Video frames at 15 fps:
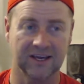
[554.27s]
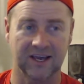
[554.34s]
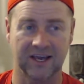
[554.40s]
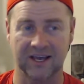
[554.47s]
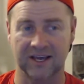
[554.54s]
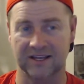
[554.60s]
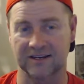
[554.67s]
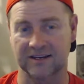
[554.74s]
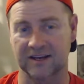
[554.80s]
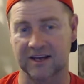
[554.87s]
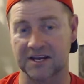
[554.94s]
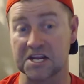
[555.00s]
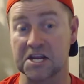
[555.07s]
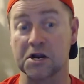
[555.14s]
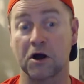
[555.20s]
And I
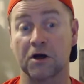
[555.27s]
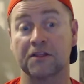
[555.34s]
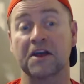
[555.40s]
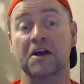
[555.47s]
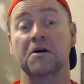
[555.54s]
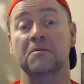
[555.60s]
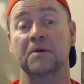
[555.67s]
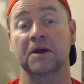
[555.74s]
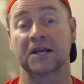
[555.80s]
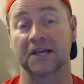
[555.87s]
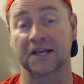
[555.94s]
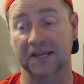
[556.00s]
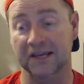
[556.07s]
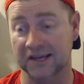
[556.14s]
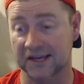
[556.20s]
need all the help I
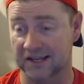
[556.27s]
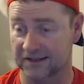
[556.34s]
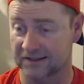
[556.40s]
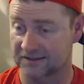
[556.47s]
can get.